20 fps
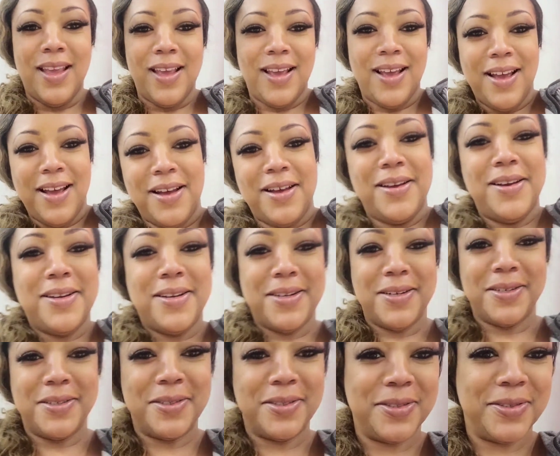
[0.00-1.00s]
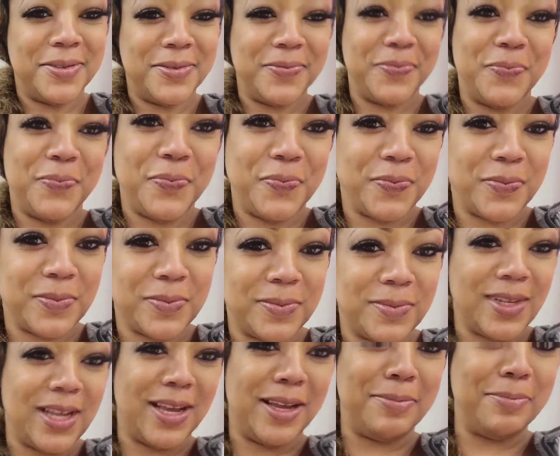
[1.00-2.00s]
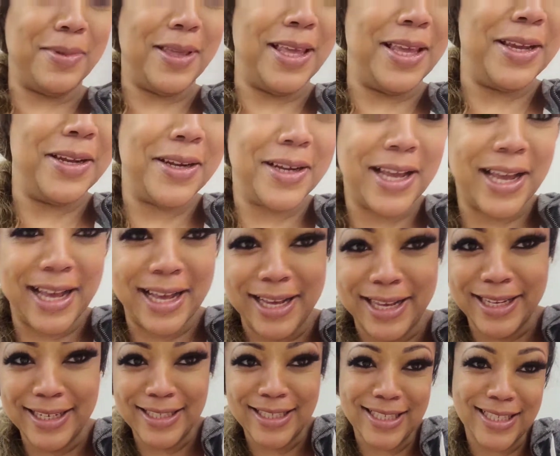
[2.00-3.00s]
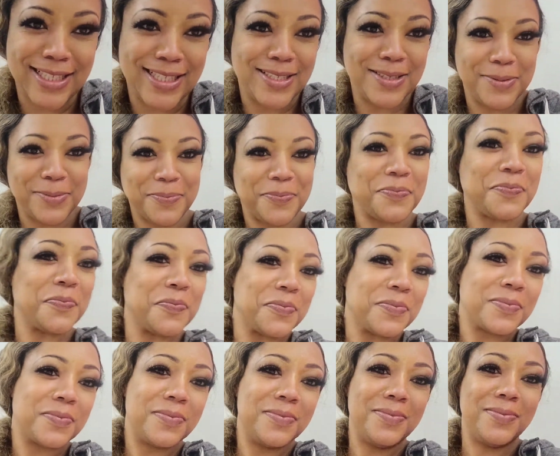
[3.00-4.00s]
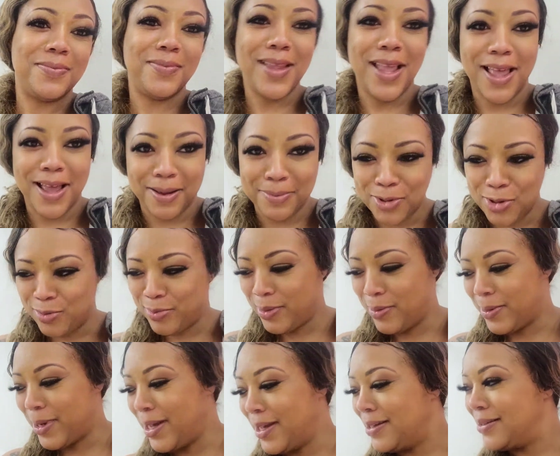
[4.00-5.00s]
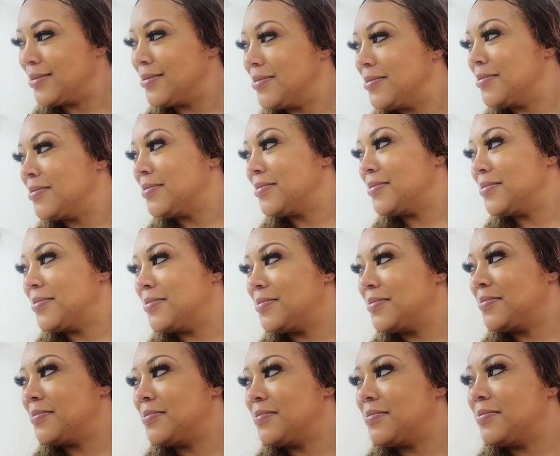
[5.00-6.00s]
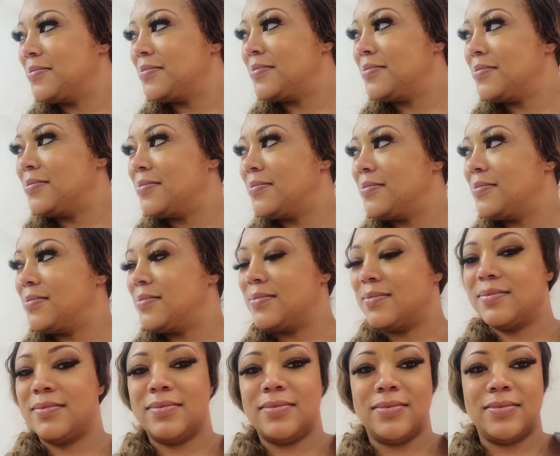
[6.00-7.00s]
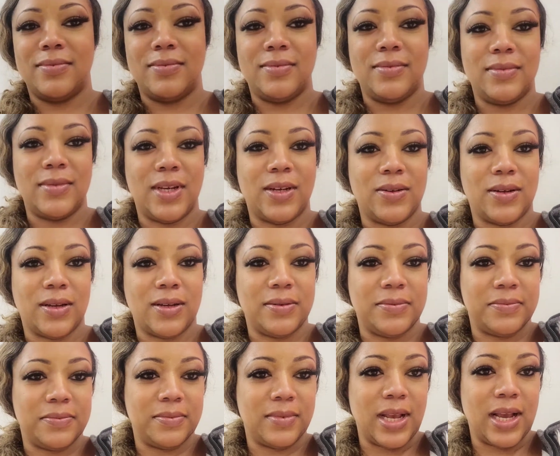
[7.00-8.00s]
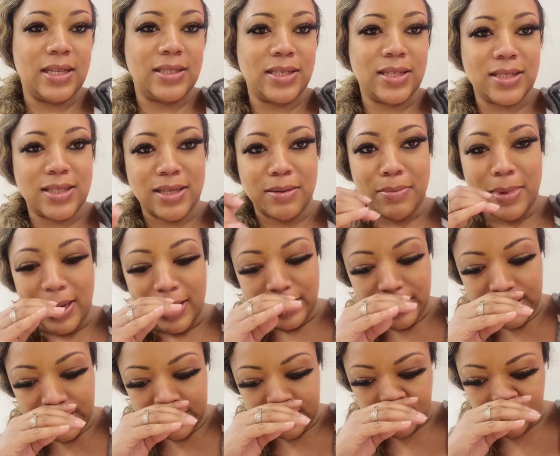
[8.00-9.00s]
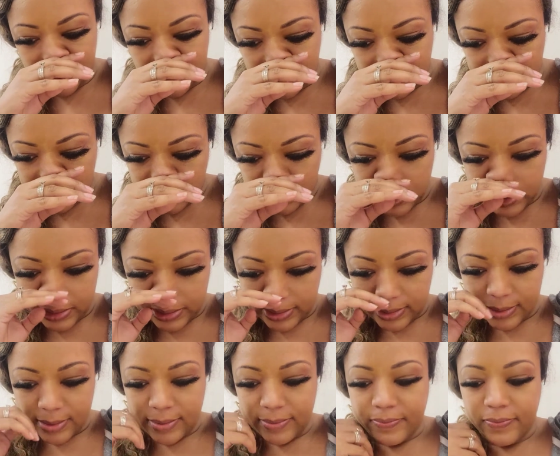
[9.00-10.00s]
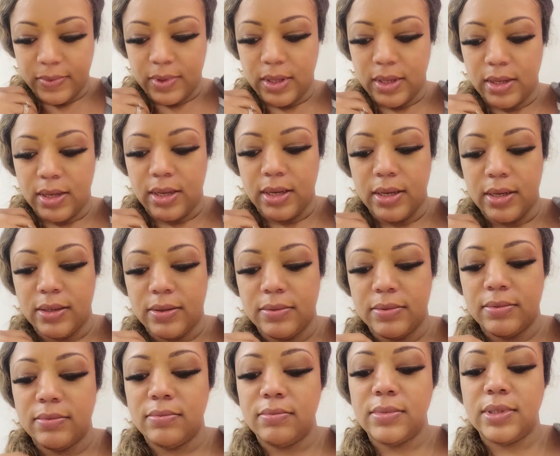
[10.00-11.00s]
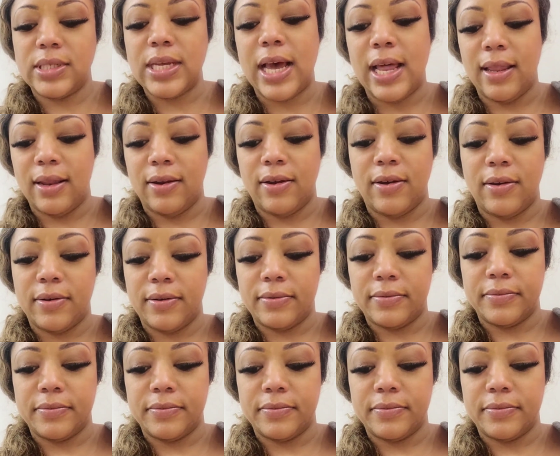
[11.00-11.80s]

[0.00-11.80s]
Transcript: You're going to be sore afterwards, though. I'm here, guys. I'm going to be what? You're going to be sore afterwards. Okay. I took some medicine. What did you take? Tylenol.